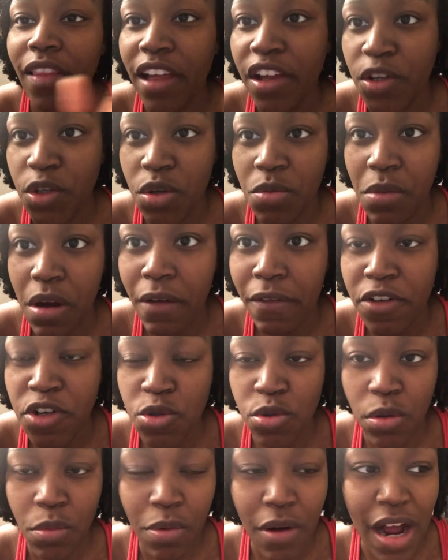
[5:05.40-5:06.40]
do my
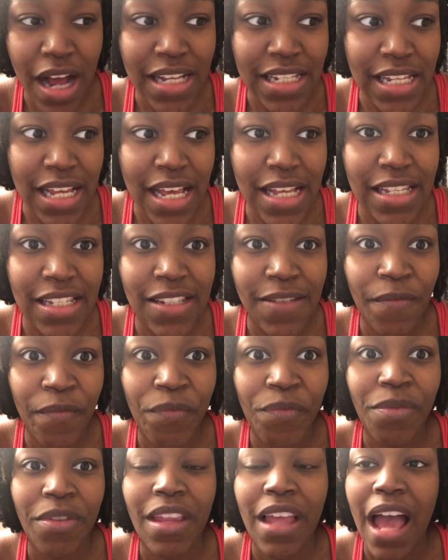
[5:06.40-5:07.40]
ritual process.
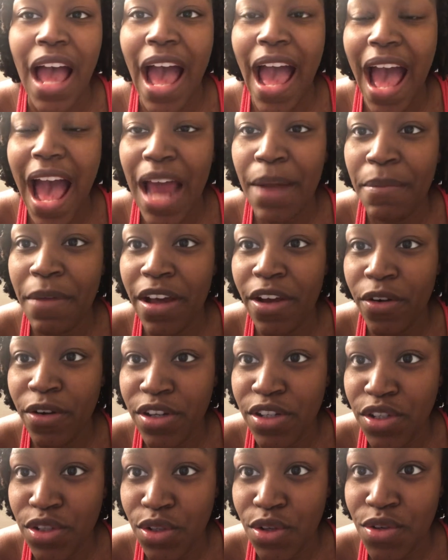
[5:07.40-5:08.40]
I add my
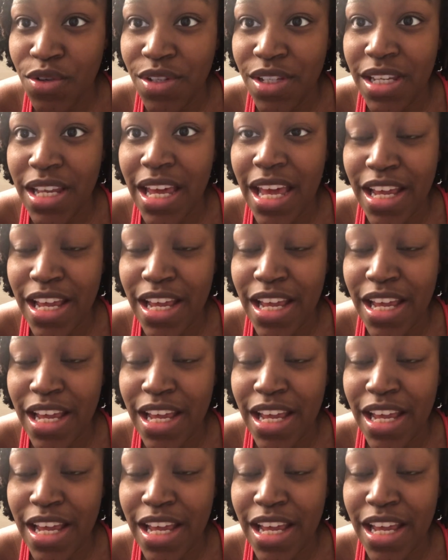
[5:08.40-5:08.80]
crystals